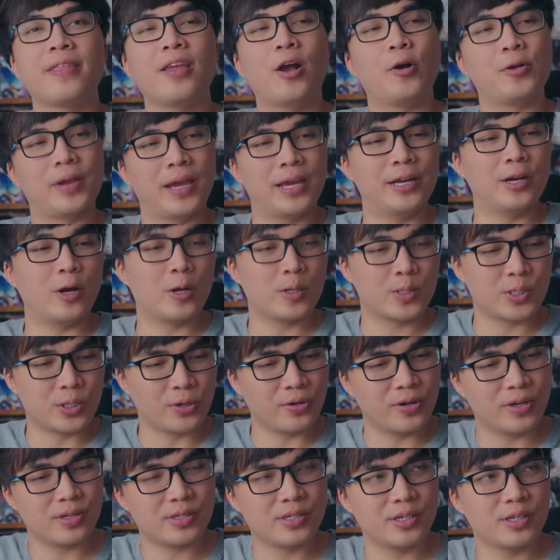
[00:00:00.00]
Okay, in all
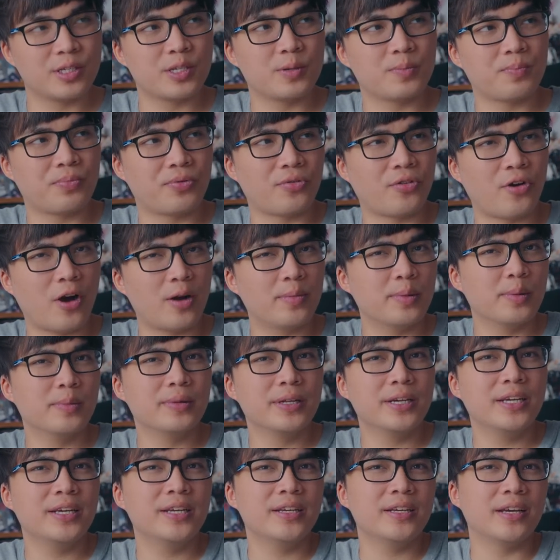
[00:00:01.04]
seriousness,
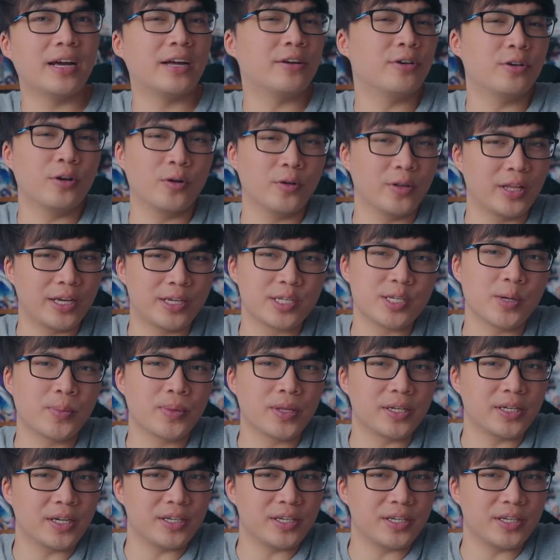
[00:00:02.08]
probably, I don't know, like something